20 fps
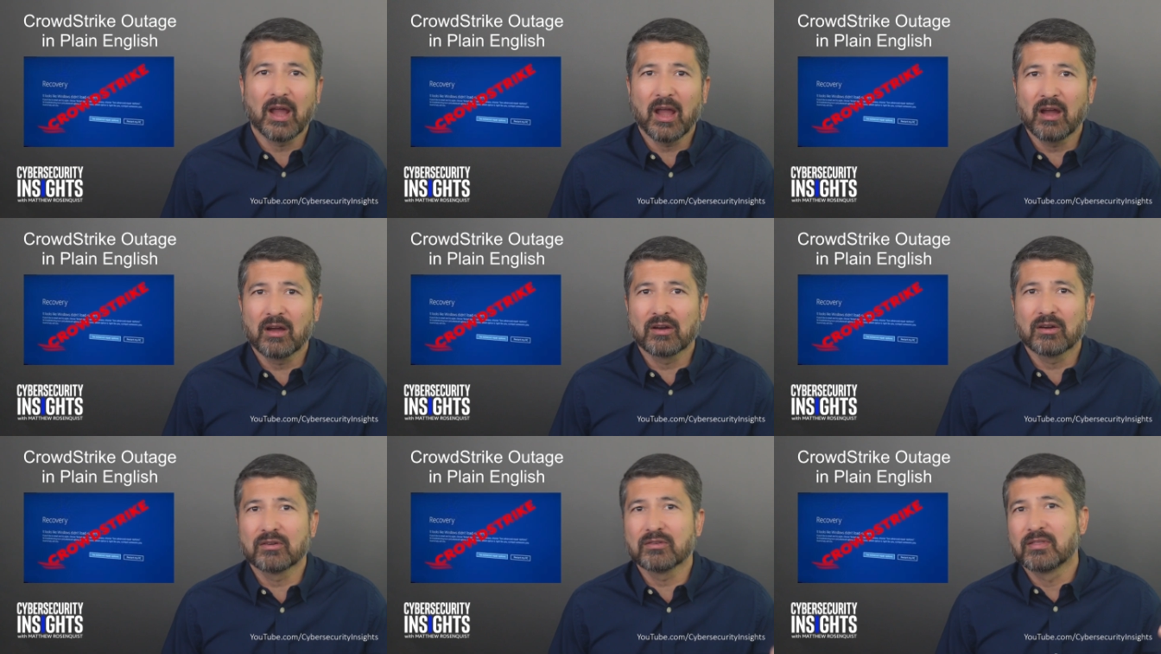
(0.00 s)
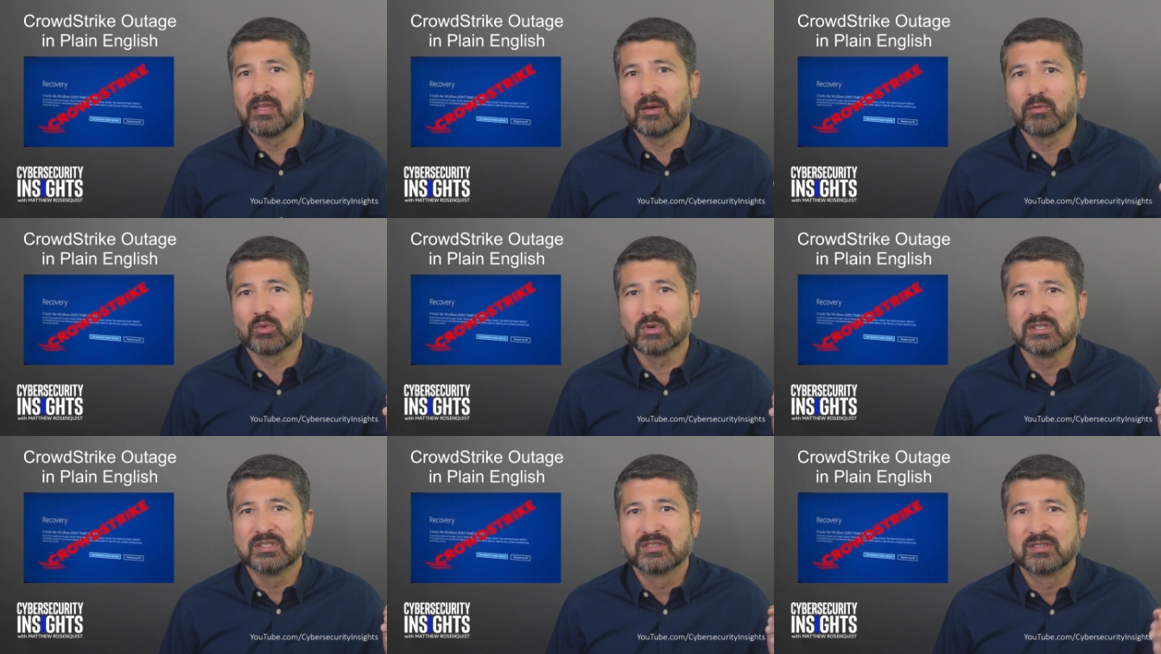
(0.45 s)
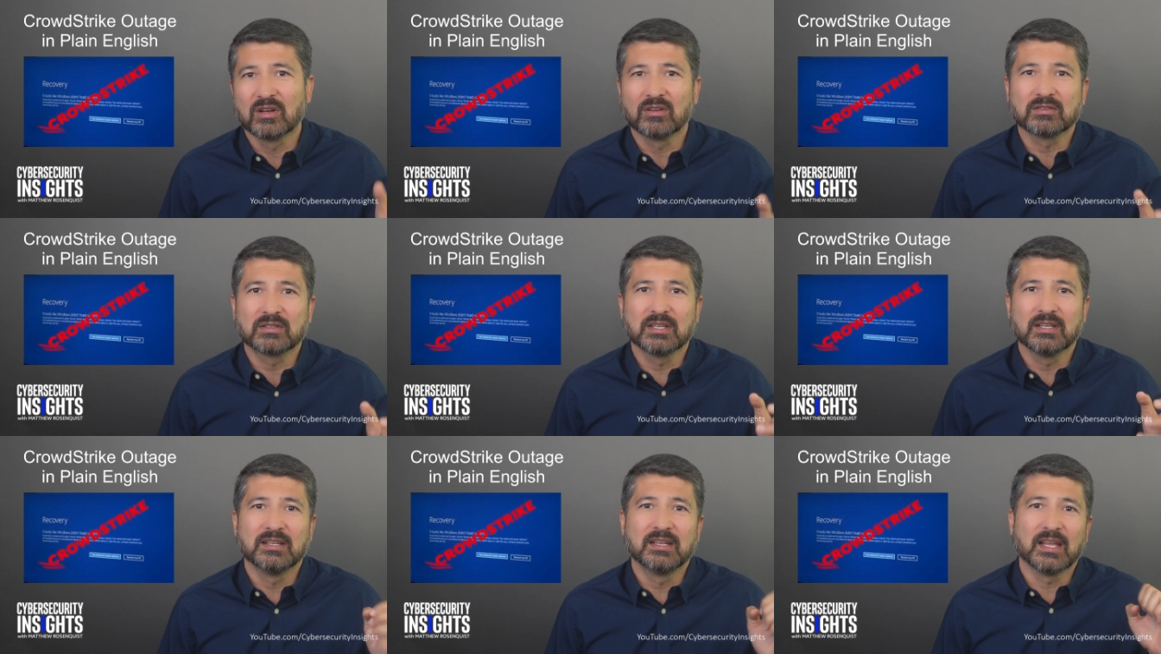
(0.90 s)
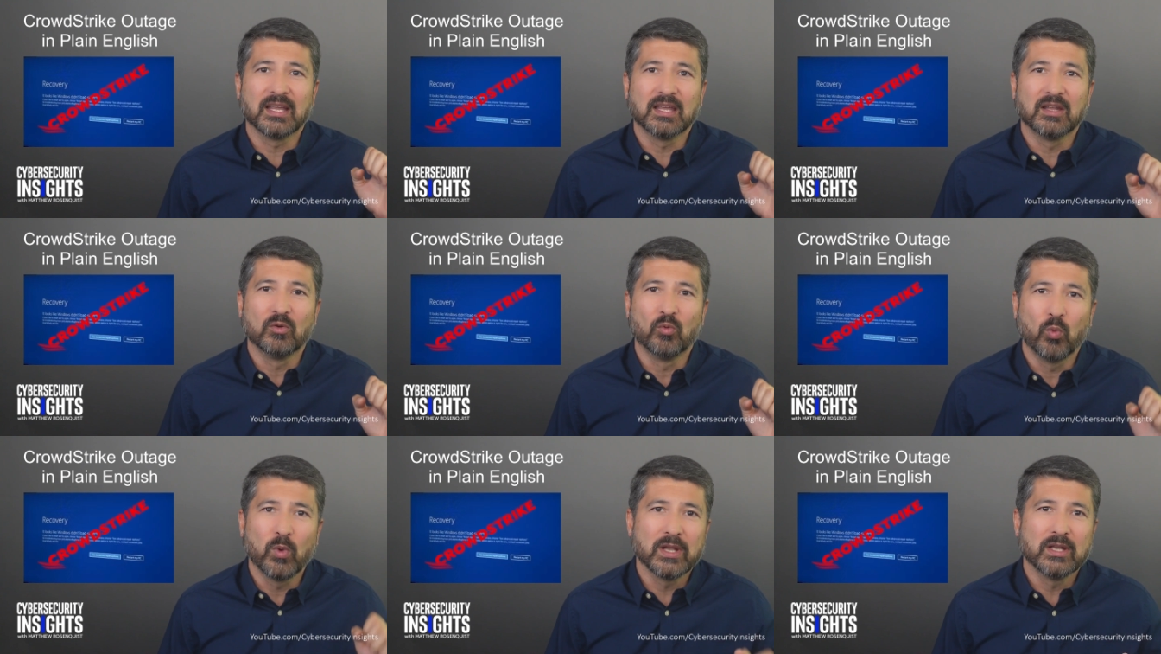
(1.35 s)
error that resulted
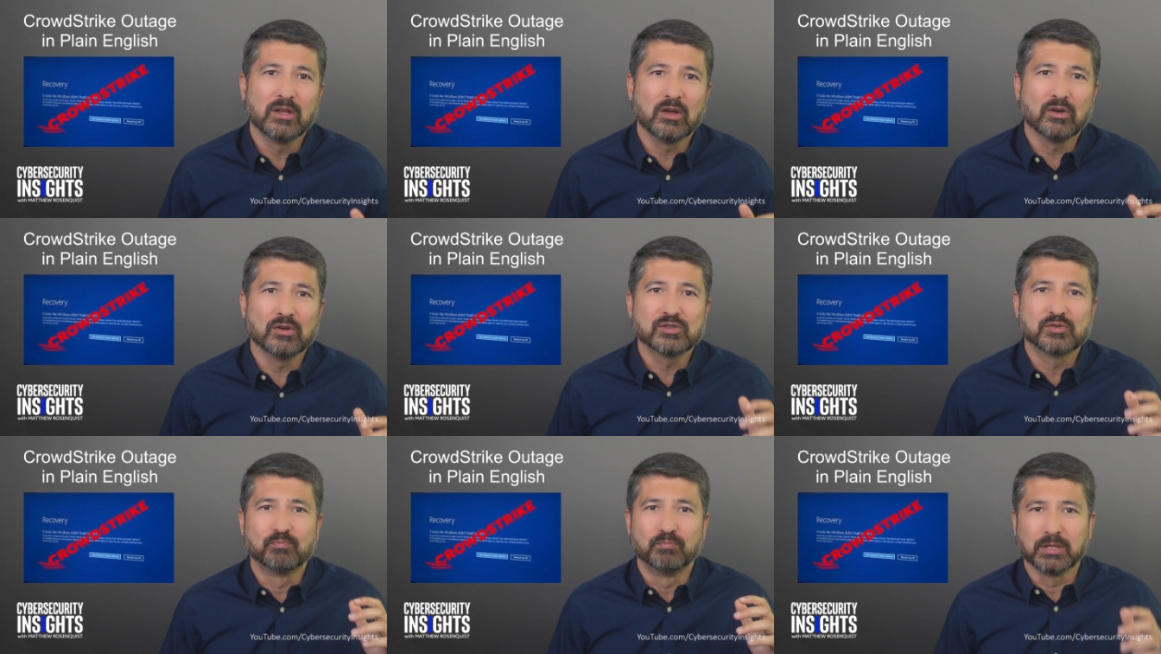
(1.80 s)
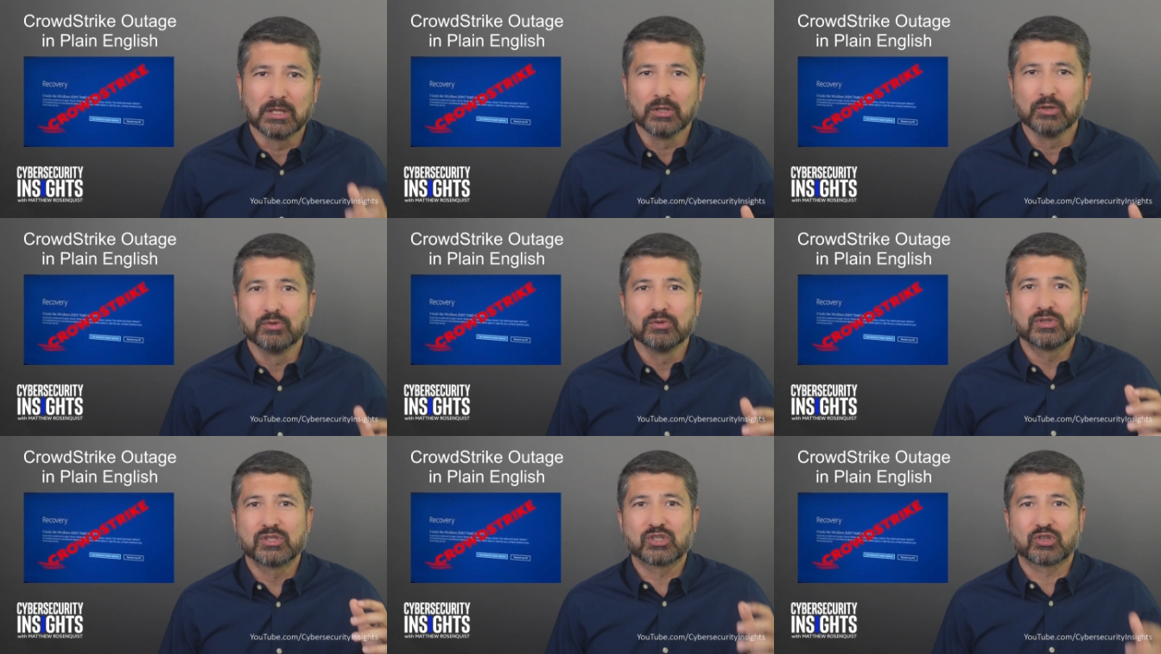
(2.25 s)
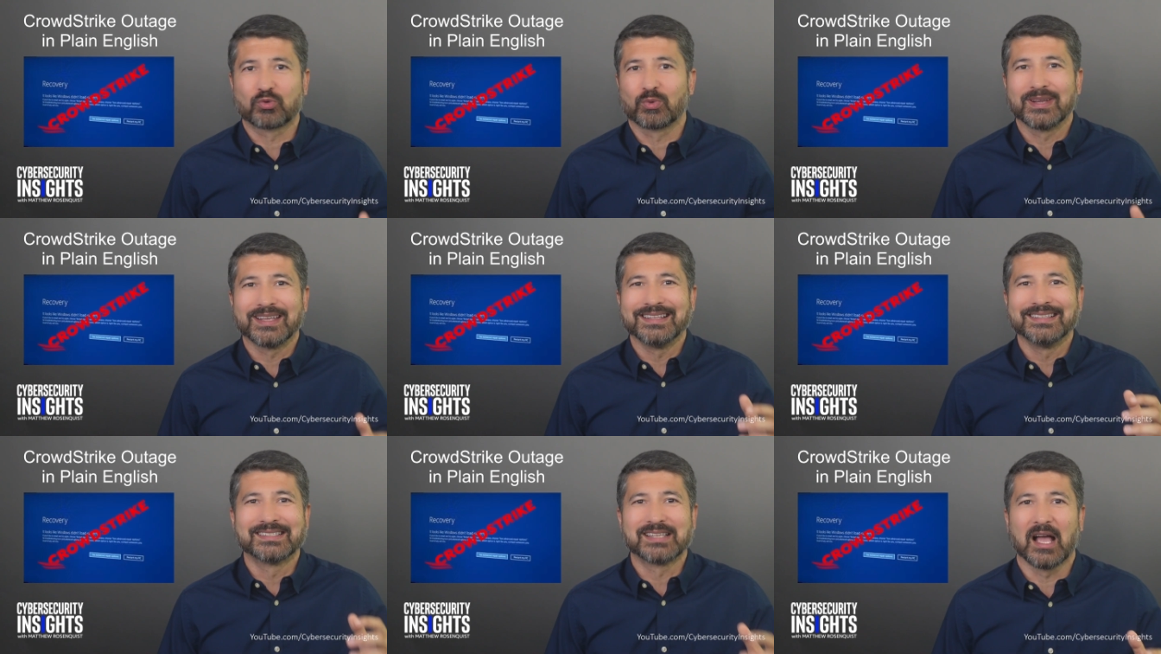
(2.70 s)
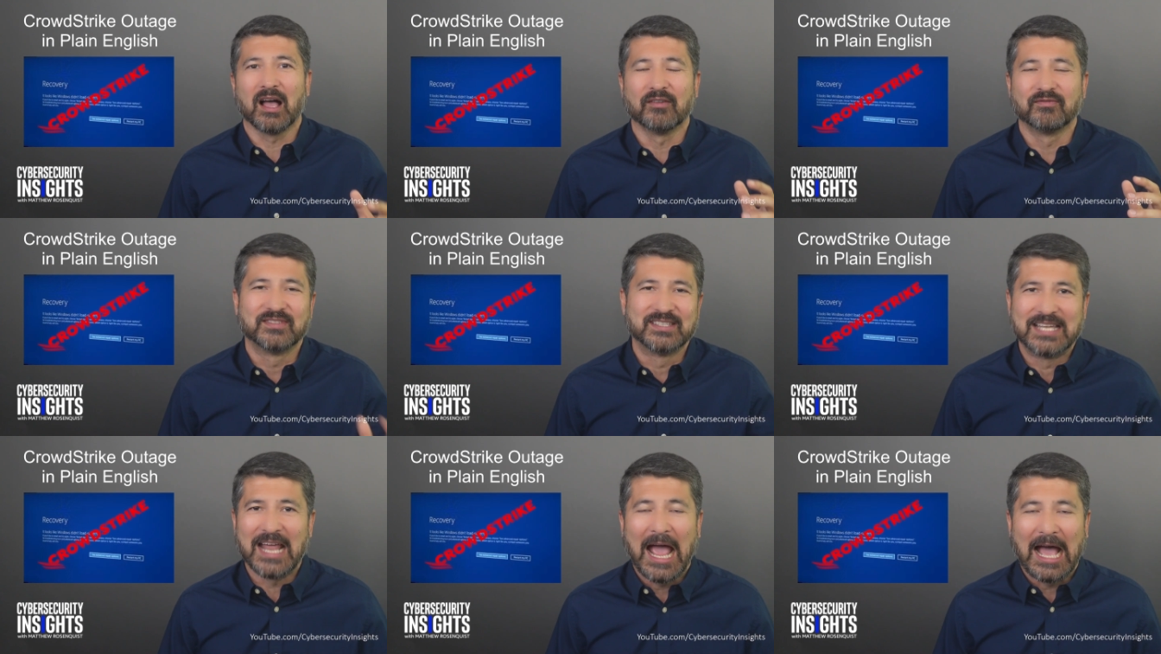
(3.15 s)
in Windows blue screens
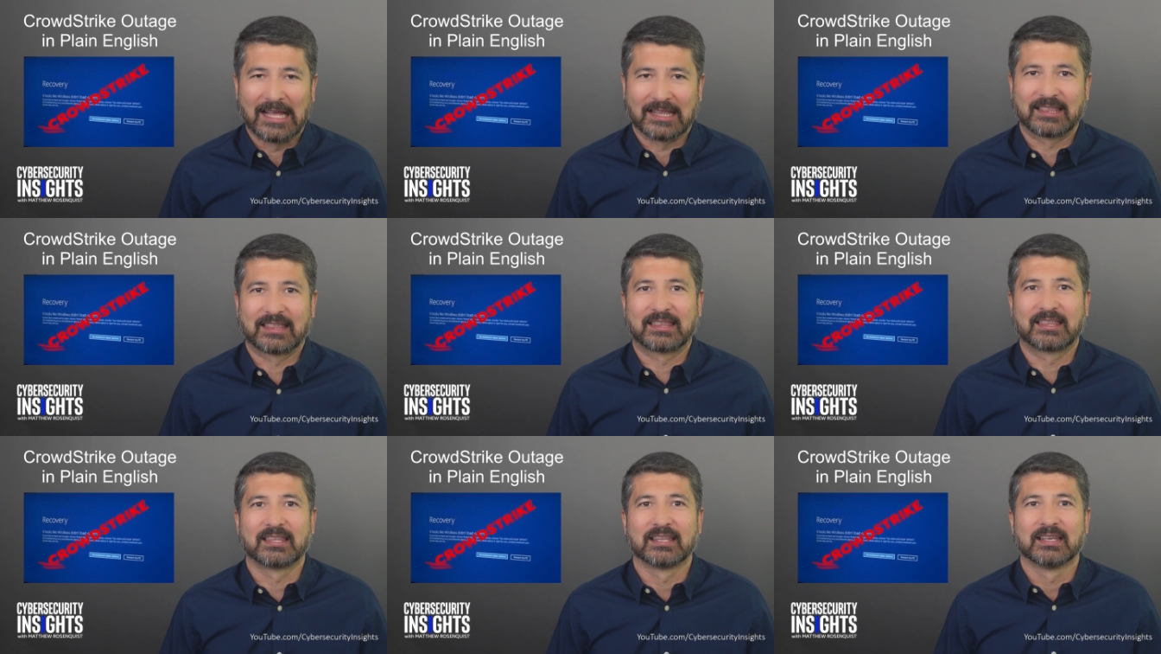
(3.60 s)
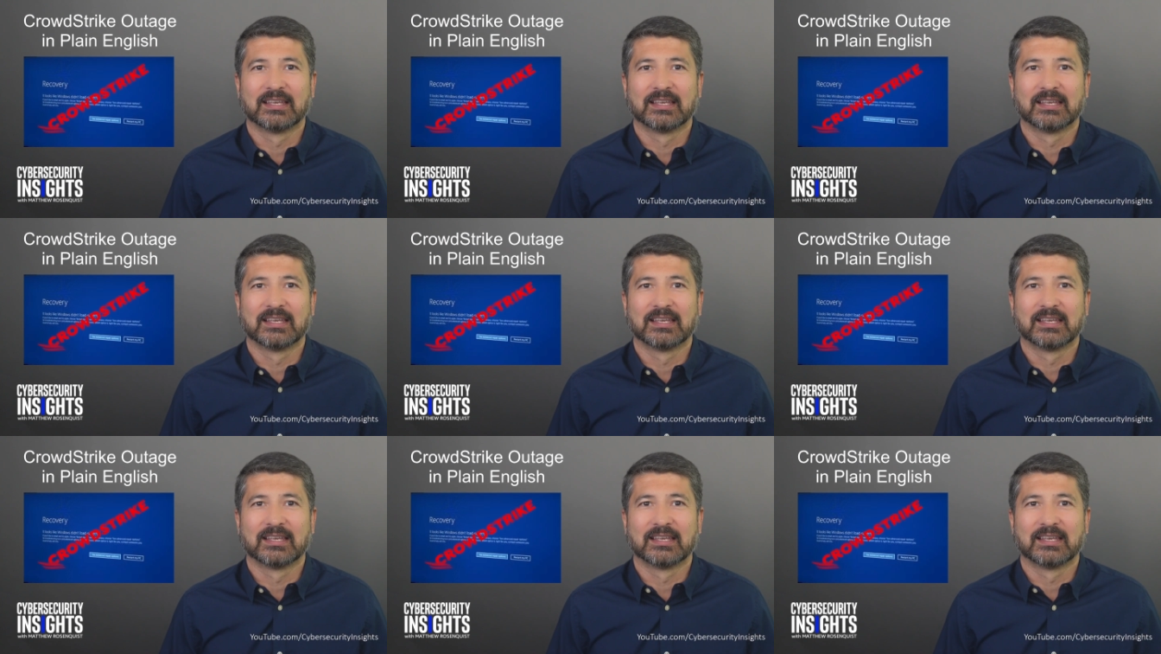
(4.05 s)
of death.